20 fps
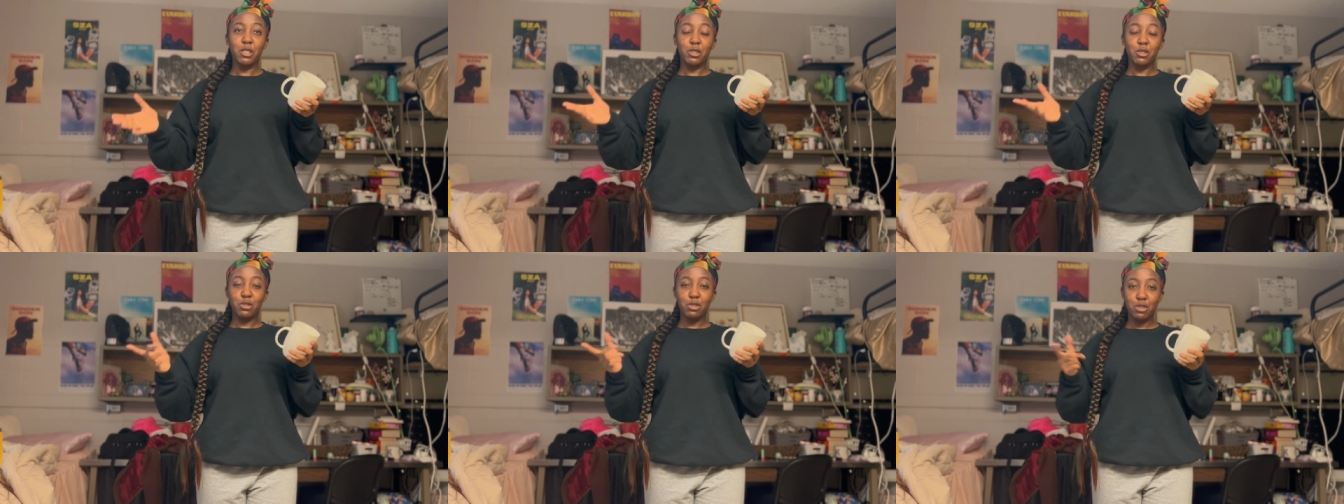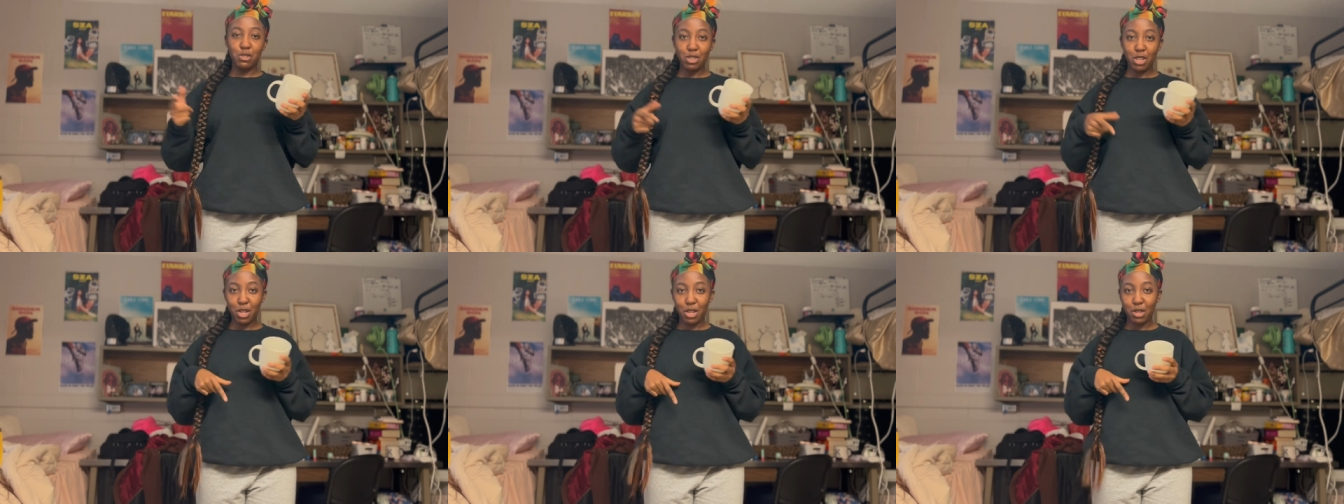
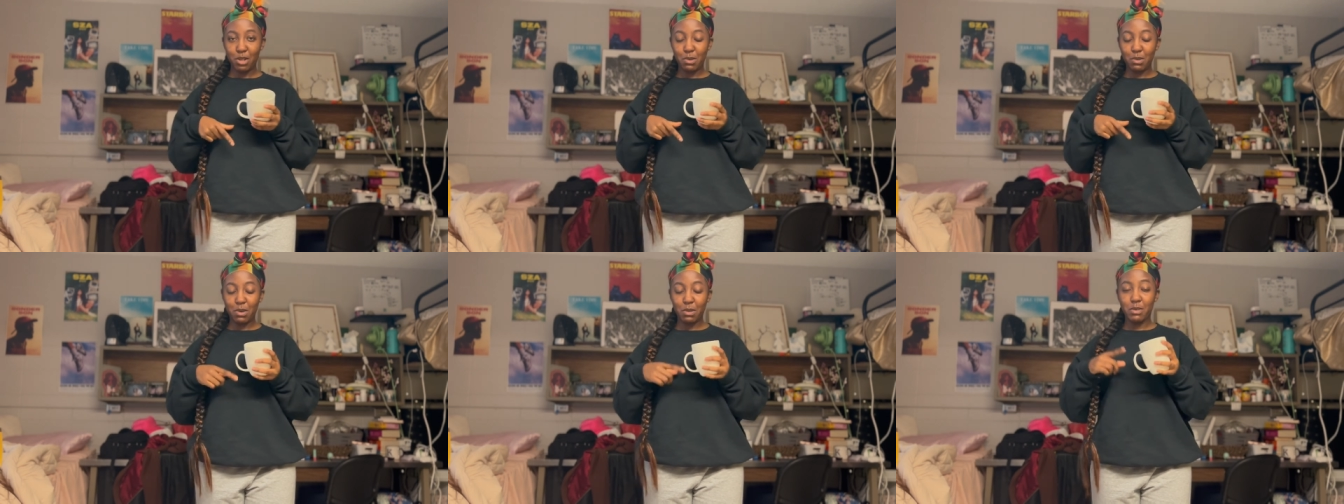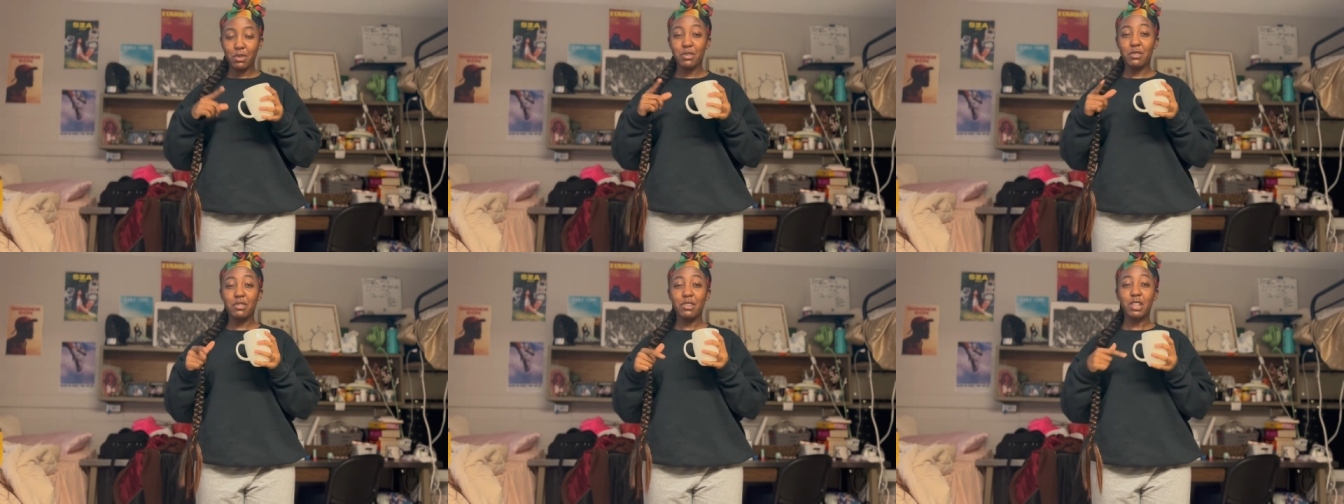So what
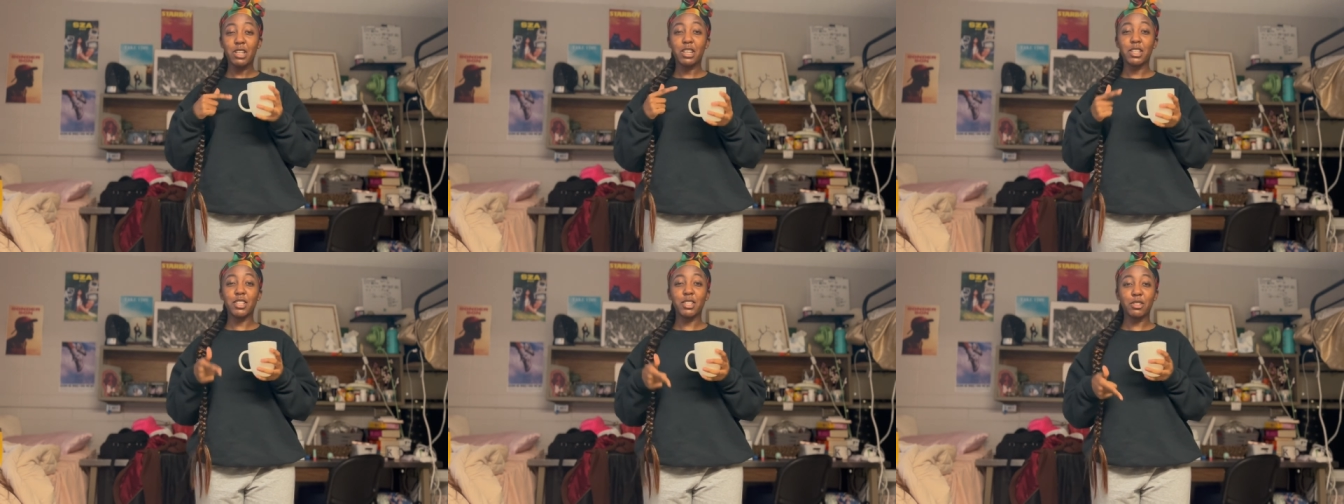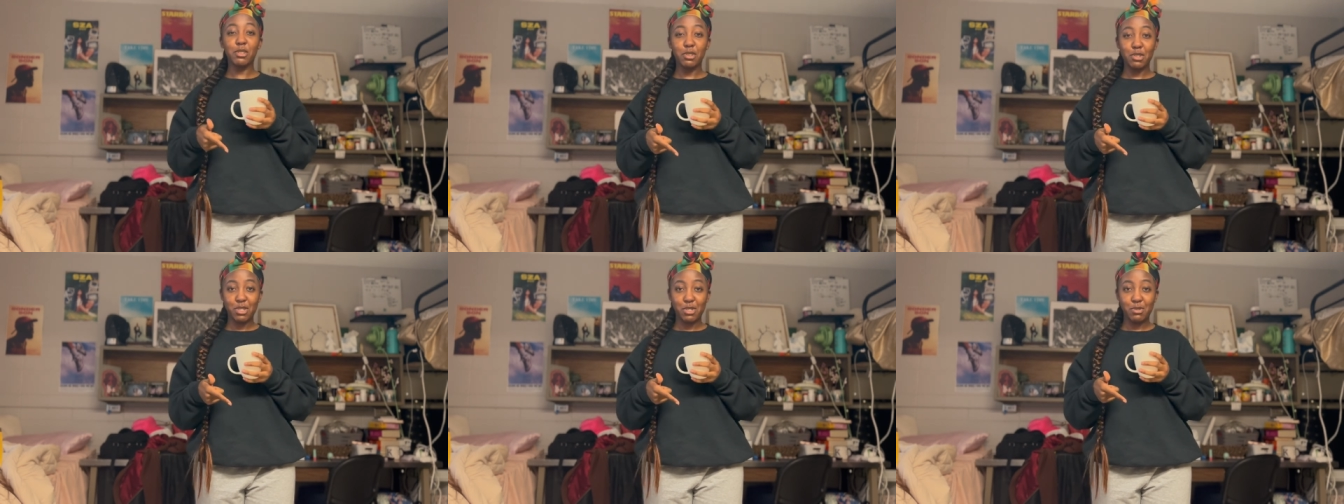we're gonna
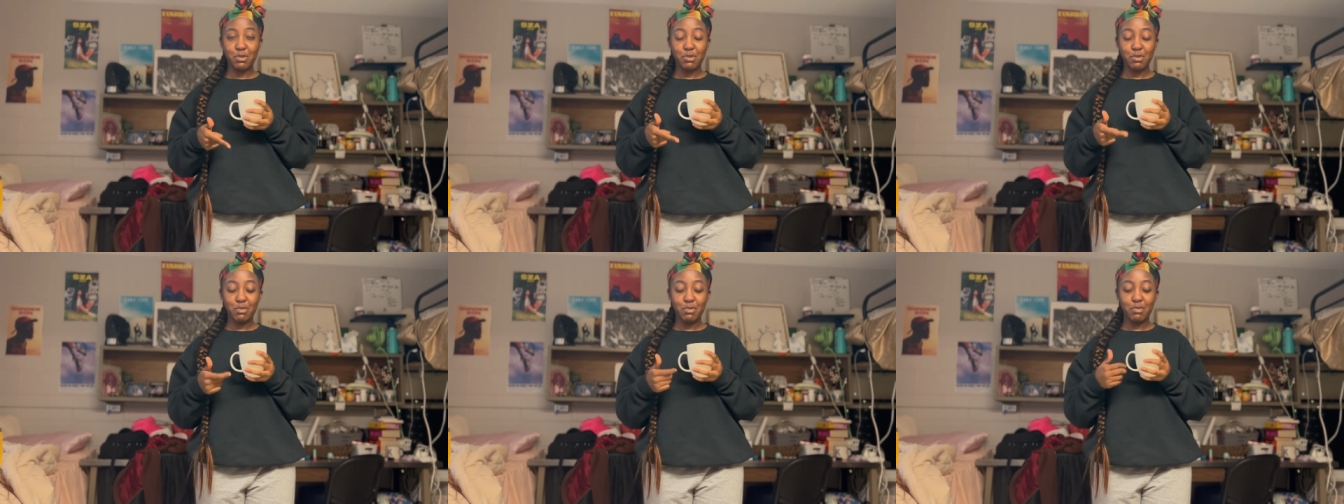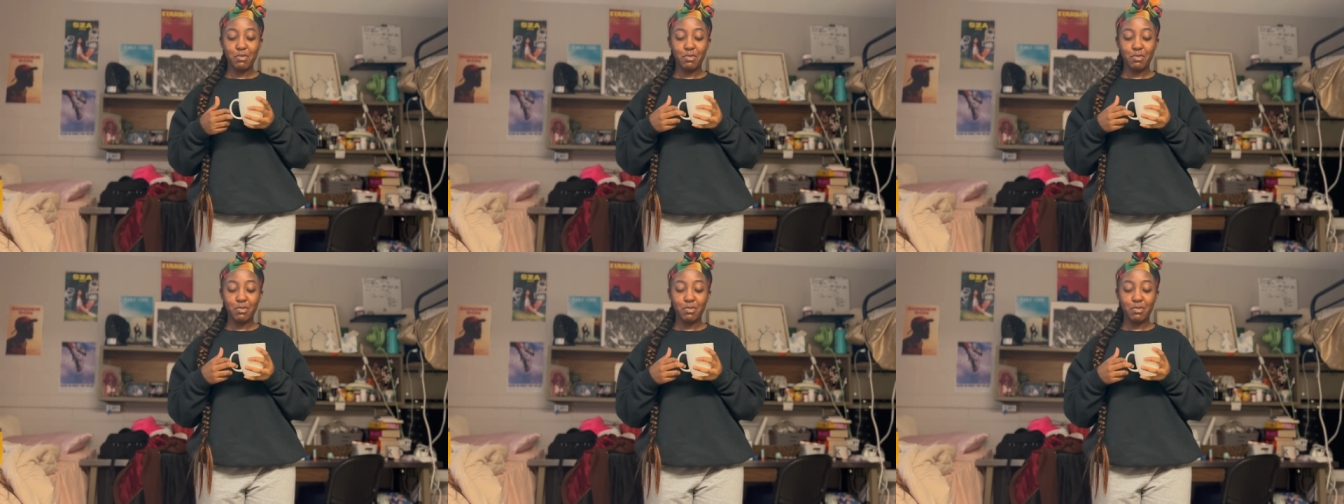do,